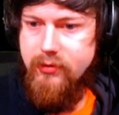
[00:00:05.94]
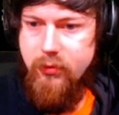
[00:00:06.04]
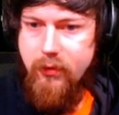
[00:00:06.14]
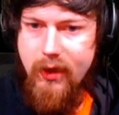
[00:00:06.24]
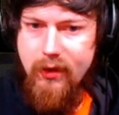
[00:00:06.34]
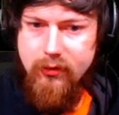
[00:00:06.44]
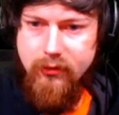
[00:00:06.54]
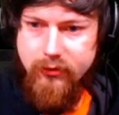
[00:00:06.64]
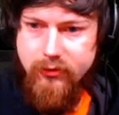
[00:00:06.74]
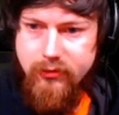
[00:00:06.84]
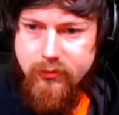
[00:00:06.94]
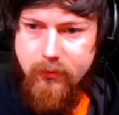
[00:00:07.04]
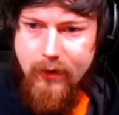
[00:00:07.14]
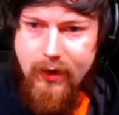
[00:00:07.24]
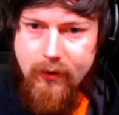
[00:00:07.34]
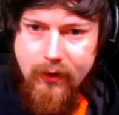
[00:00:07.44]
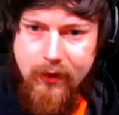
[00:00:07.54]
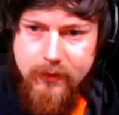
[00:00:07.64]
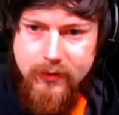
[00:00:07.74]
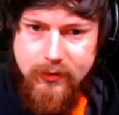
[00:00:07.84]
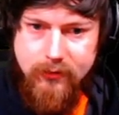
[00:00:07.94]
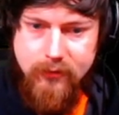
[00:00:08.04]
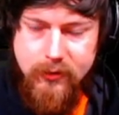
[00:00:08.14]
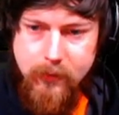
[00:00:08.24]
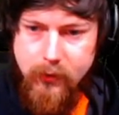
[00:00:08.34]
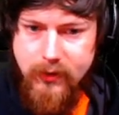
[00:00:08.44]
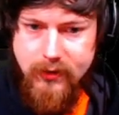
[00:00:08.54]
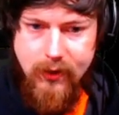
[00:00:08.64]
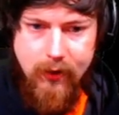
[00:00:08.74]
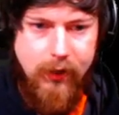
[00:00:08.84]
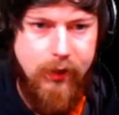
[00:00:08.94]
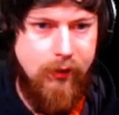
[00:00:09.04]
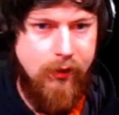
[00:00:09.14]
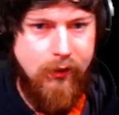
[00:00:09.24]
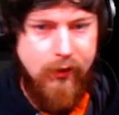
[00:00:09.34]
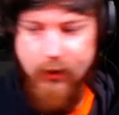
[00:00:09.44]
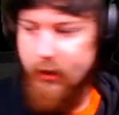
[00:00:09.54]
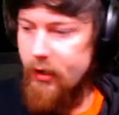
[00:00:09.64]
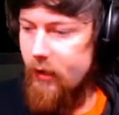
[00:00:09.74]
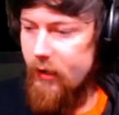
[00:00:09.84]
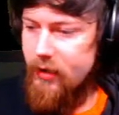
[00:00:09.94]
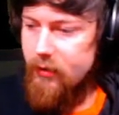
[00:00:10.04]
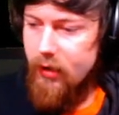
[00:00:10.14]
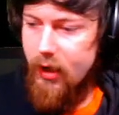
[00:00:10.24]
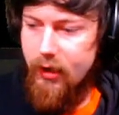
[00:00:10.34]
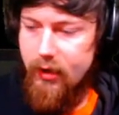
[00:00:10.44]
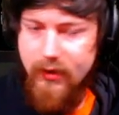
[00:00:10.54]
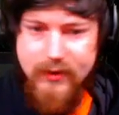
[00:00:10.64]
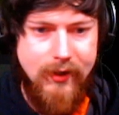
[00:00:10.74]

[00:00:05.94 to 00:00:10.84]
Dwells. Wow, that was spooky scary. Alright, uh, let's get